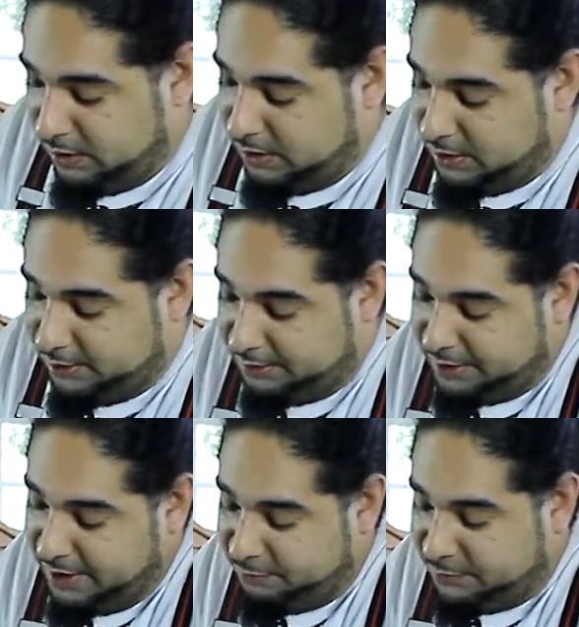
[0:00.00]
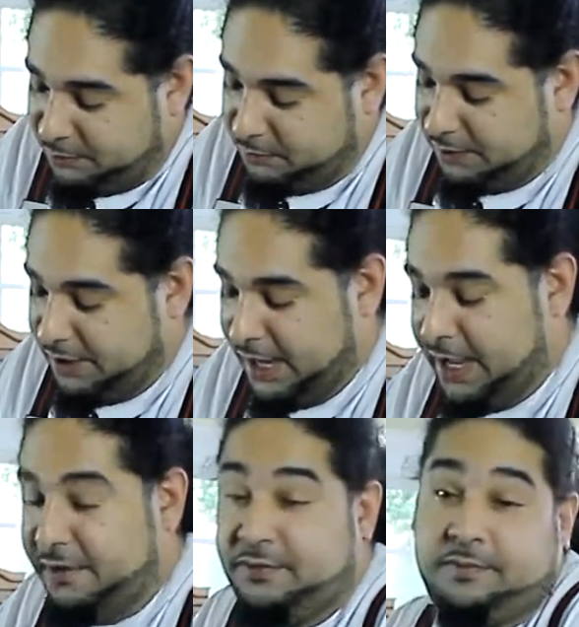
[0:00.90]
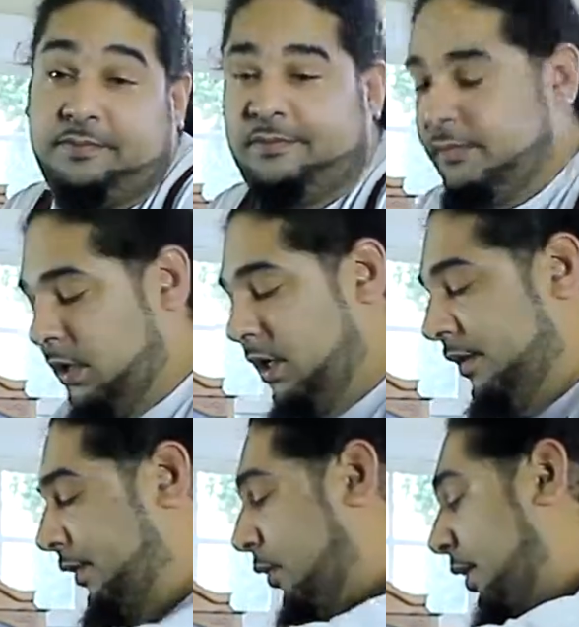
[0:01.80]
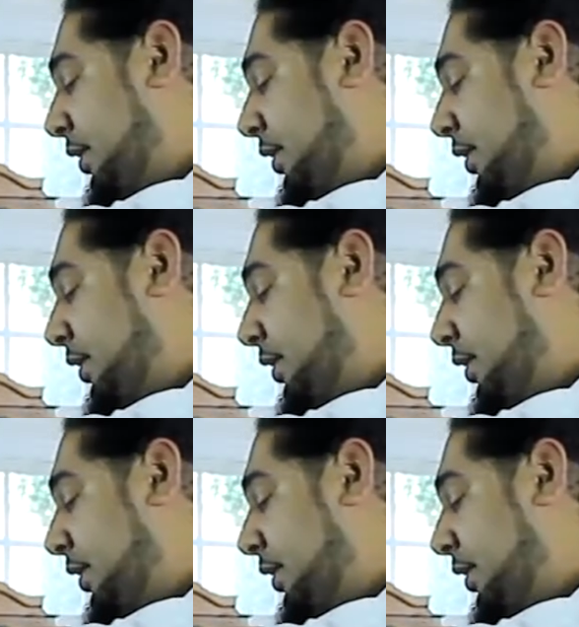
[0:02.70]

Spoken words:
a tablespoon and a half of the